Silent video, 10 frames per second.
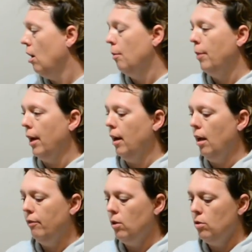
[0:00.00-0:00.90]
but
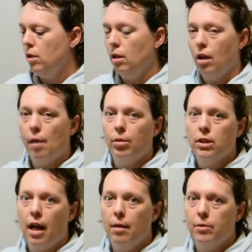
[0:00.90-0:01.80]
I've used it a couple
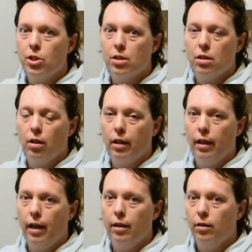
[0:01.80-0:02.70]
times just
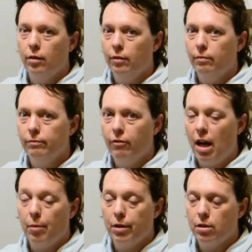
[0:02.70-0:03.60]
looking at
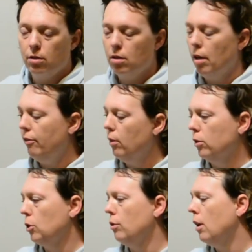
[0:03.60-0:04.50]
fibers and stuff. It
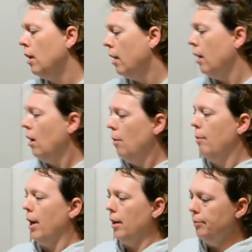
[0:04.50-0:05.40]
looks cool.
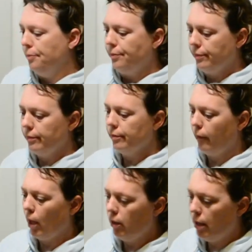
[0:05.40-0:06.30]
But
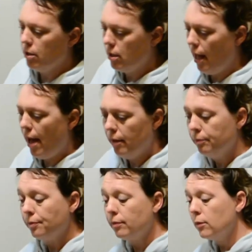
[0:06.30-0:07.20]
there's
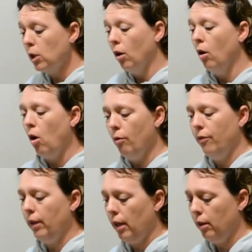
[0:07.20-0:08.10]
that. So
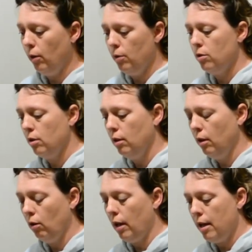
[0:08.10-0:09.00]
hopefully those
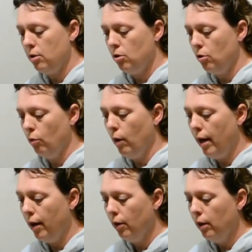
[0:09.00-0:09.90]
little guys do
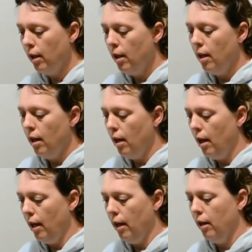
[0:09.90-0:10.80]
well,
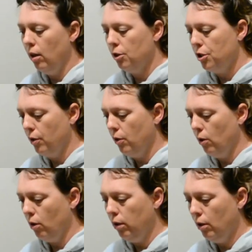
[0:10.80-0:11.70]
and I'll show you
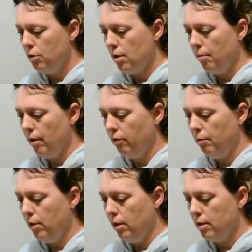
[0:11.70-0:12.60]
a close-up of
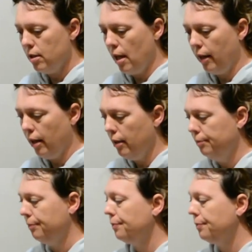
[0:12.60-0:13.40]
them in a second.